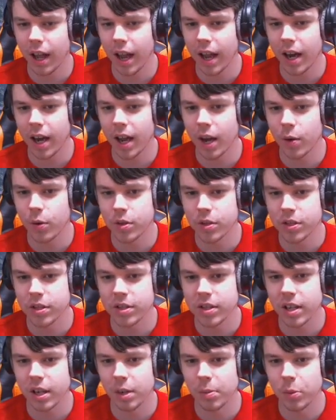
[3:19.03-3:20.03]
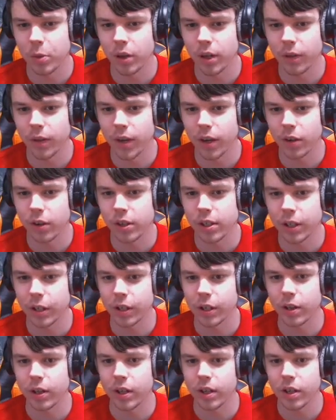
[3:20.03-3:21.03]
and I was just teleporting around
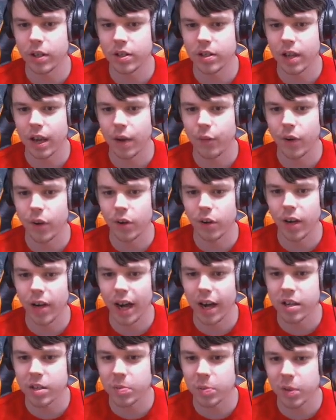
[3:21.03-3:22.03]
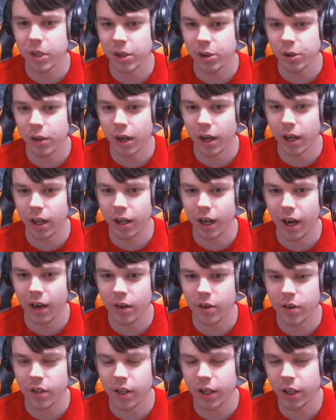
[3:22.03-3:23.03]
clearing things. I found an XP shrine and I
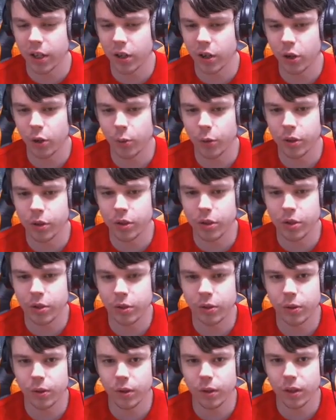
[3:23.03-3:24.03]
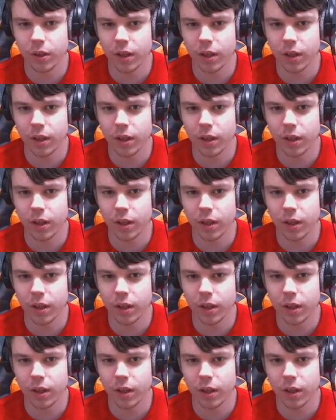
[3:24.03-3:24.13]
was like, you know what, we'll just do